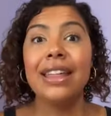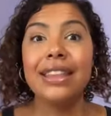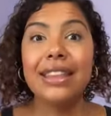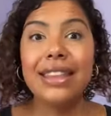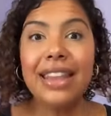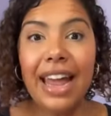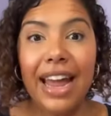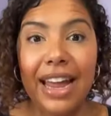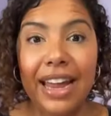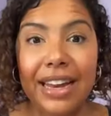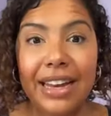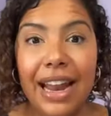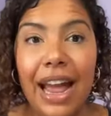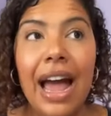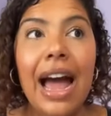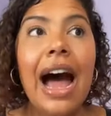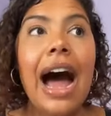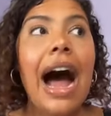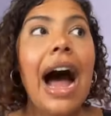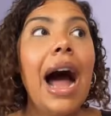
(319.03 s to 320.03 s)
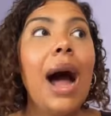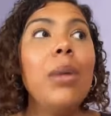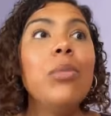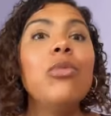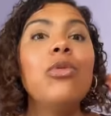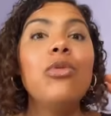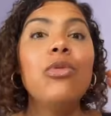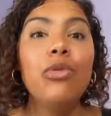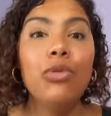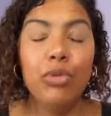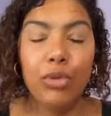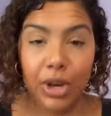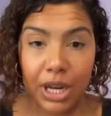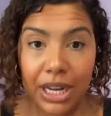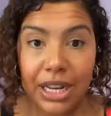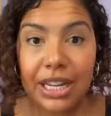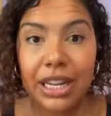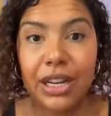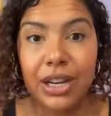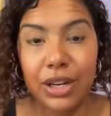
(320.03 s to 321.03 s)
Then I'm
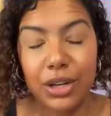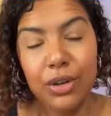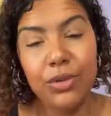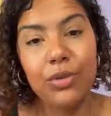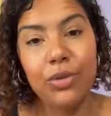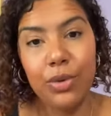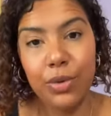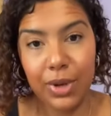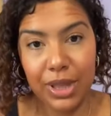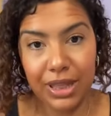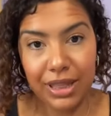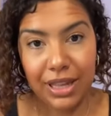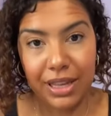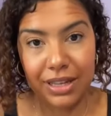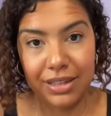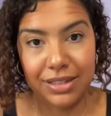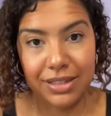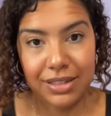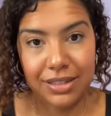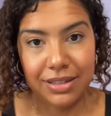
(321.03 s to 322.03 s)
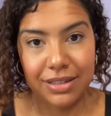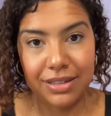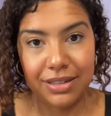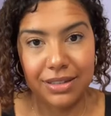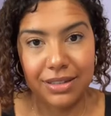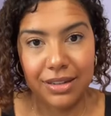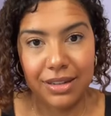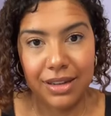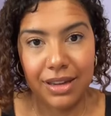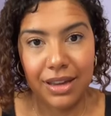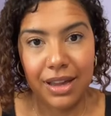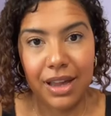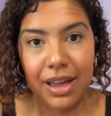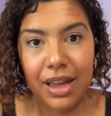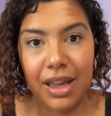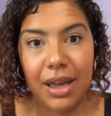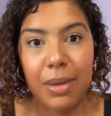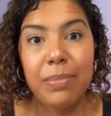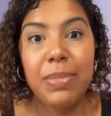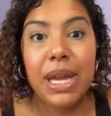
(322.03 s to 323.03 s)
really gonna ruin things
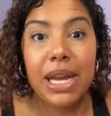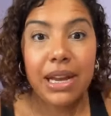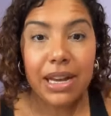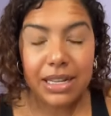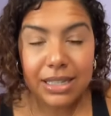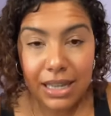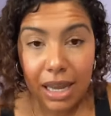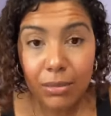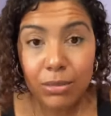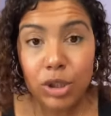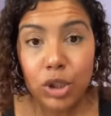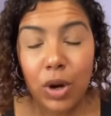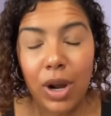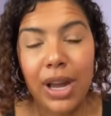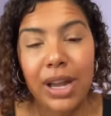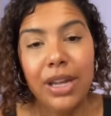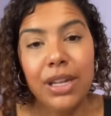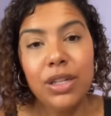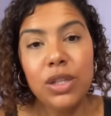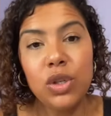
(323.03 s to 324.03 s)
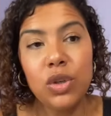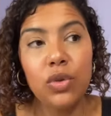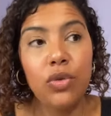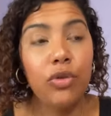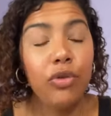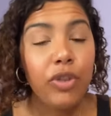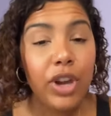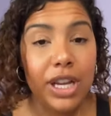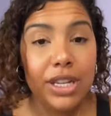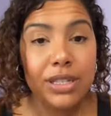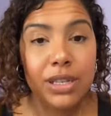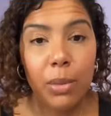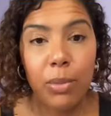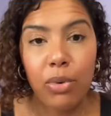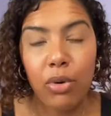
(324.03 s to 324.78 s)
because I'm trying to fix a